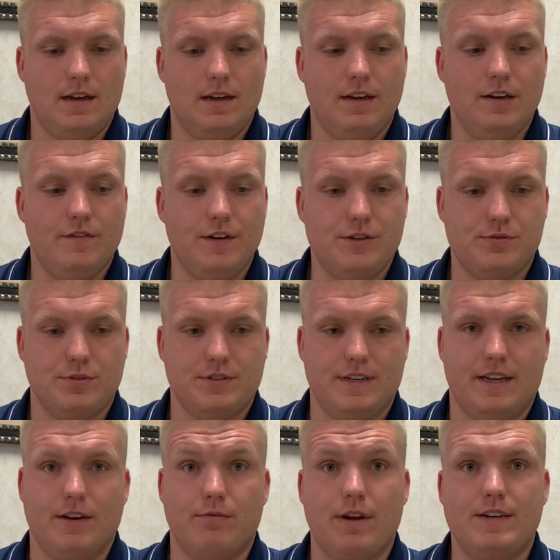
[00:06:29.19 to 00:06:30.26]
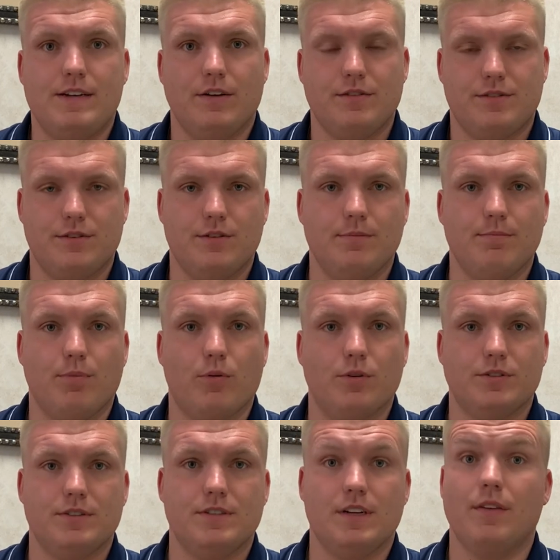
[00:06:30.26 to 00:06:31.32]
individuals, they can rent out certain
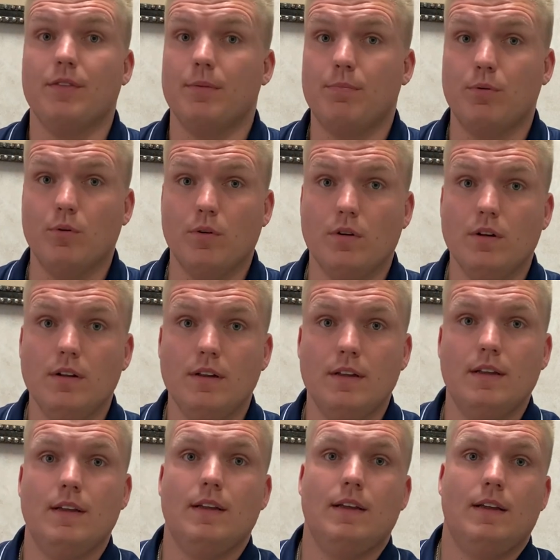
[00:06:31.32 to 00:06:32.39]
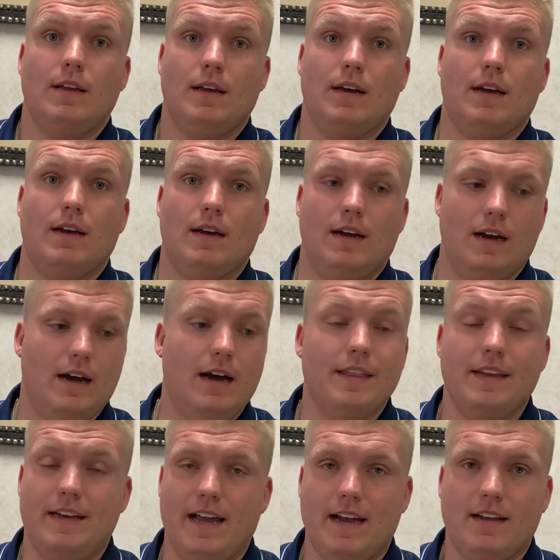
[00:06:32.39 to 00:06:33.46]
portions of the pool on
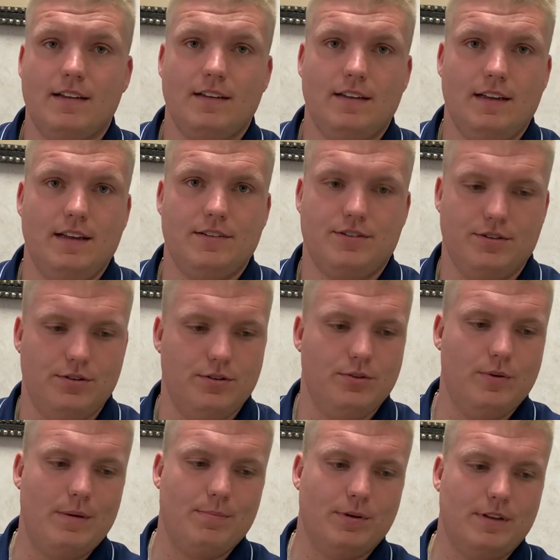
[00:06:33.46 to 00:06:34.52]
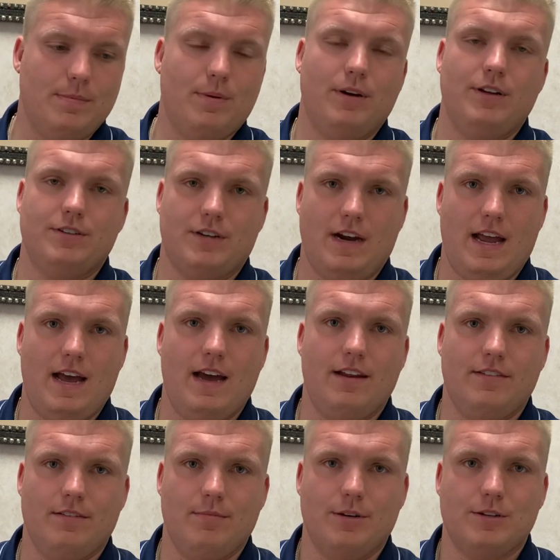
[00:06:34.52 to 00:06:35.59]
the deck. So when birthday parties are had,
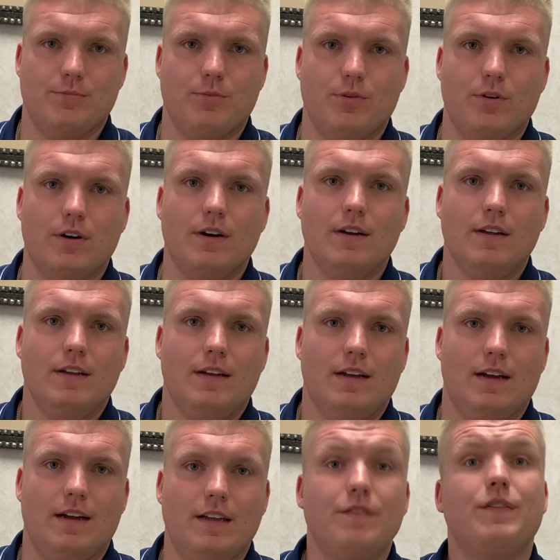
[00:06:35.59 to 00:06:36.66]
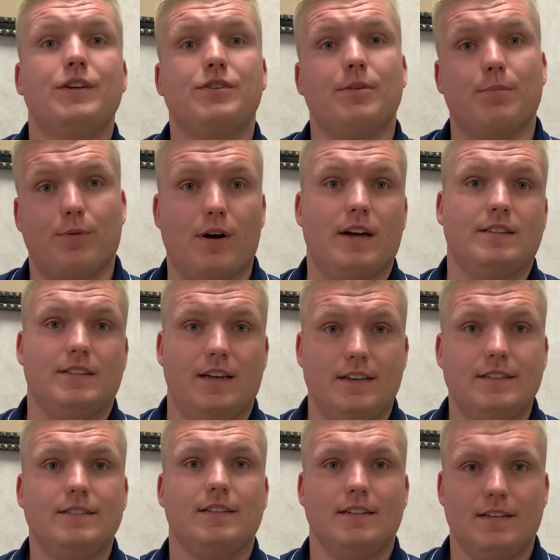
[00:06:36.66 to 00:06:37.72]
it's a much more efficient
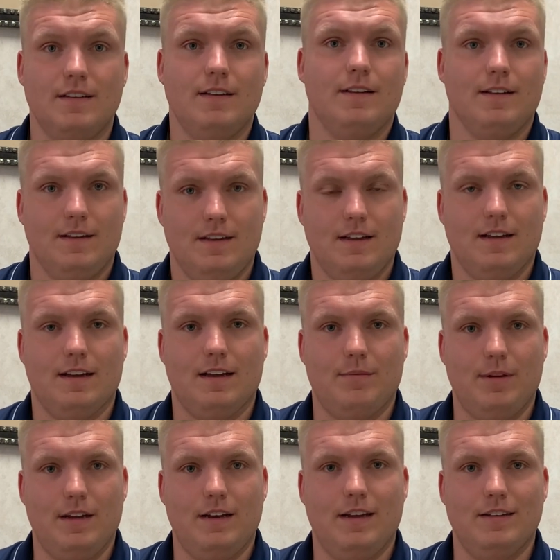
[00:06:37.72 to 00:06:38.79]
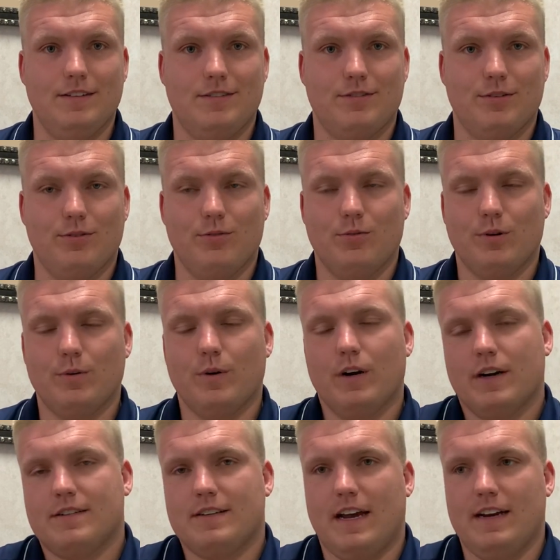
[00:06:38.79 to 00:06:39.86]
process. Mm-hmm. And so we're
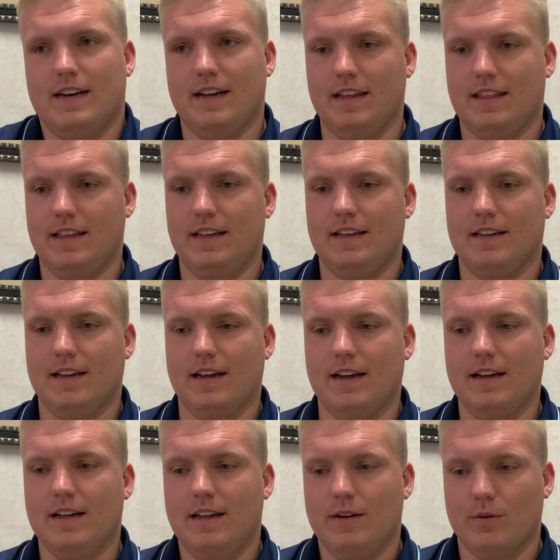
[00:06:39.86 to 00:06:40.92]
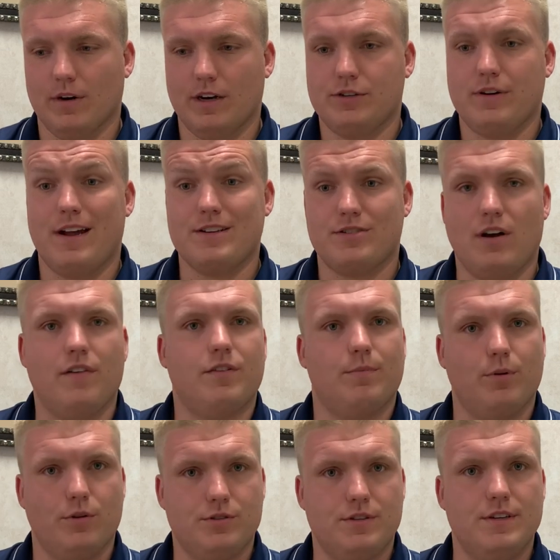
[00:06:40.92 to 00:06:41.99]
excited. I think we're going to try a soft
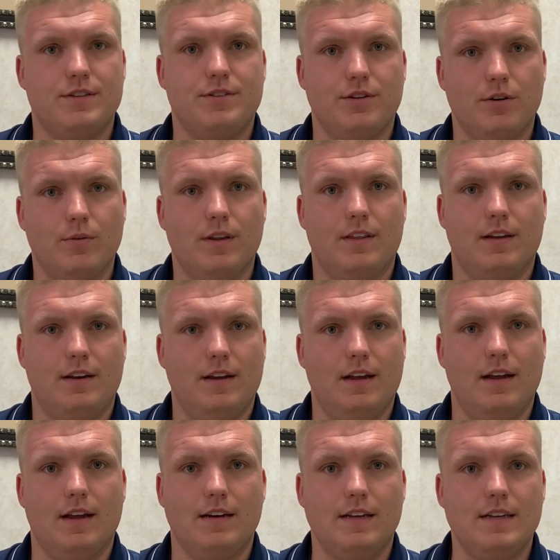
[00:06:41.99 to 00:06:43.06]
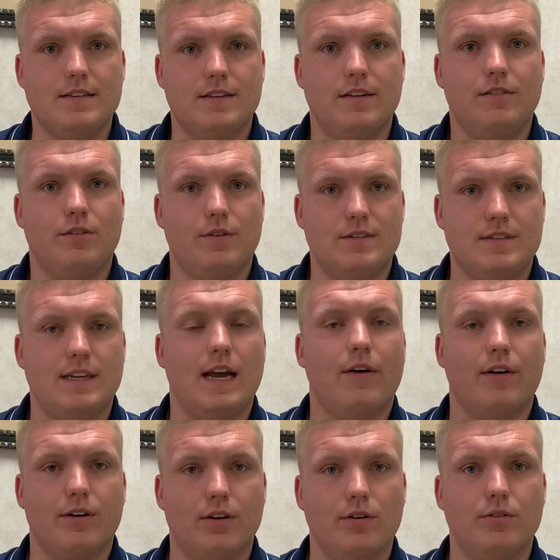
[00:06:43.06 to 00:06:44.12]
approach this year with it and ease into it, see how
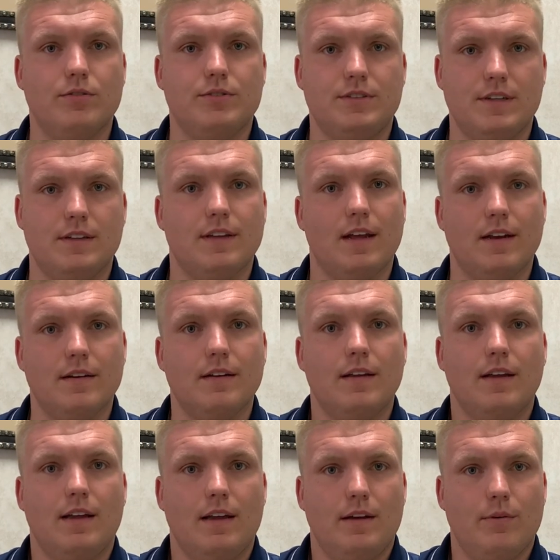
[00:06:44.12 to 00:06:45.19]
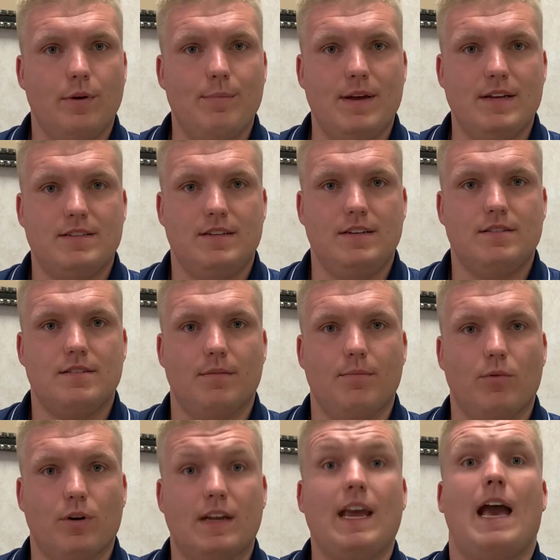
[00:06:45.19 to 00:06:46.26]
it goes. And then we may see some
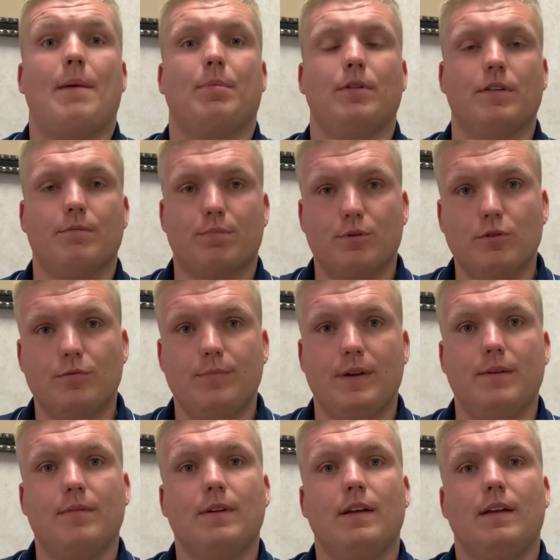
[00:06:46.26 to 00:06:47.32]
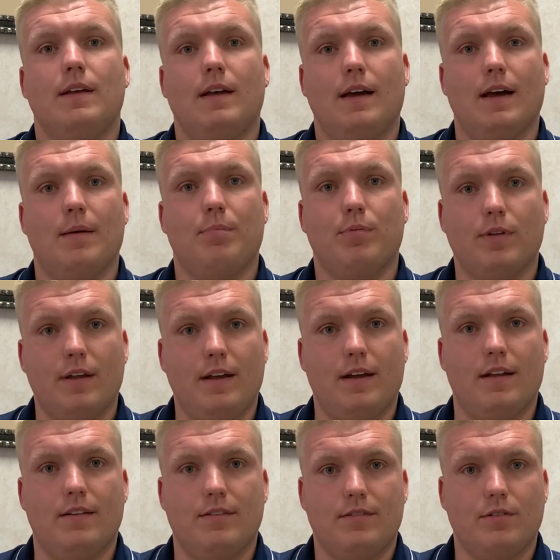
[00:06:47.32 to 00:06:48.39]
more capital improvement
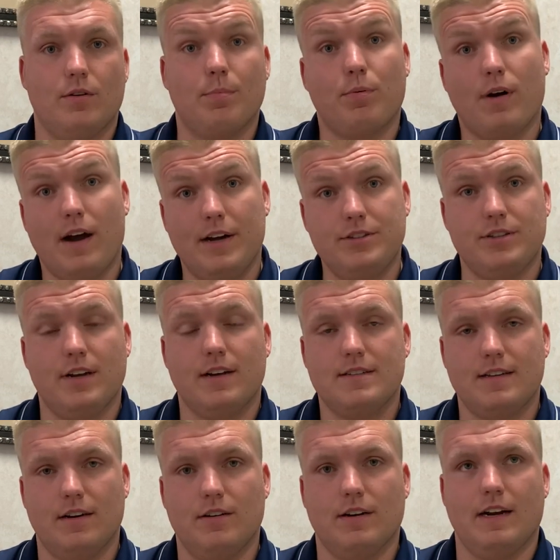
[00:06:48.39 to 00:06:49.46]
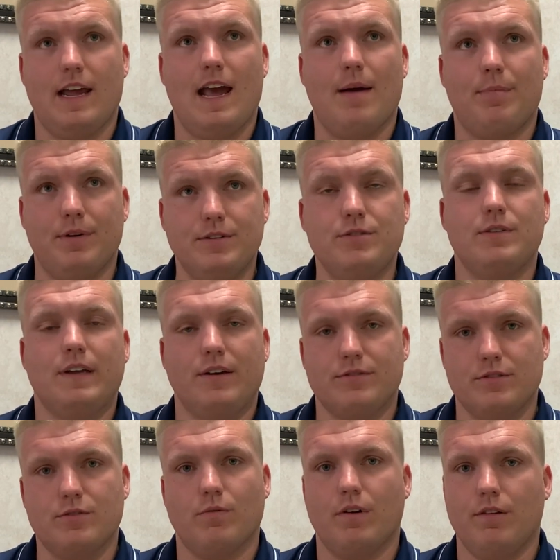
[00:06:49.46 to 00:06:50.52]
plans or projects that are going to happen in
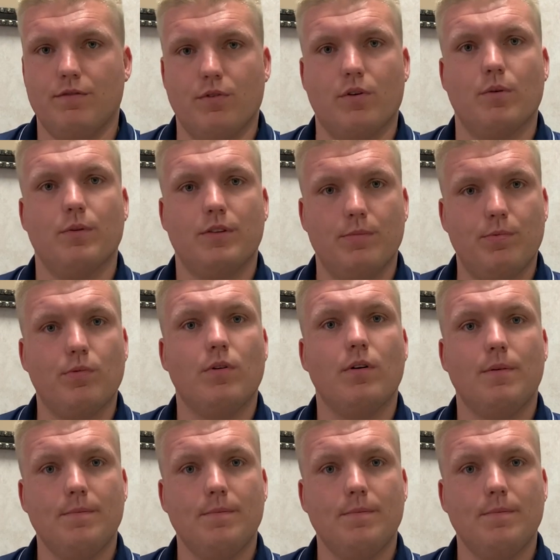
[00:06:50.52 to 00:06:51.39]
2024 with the pool.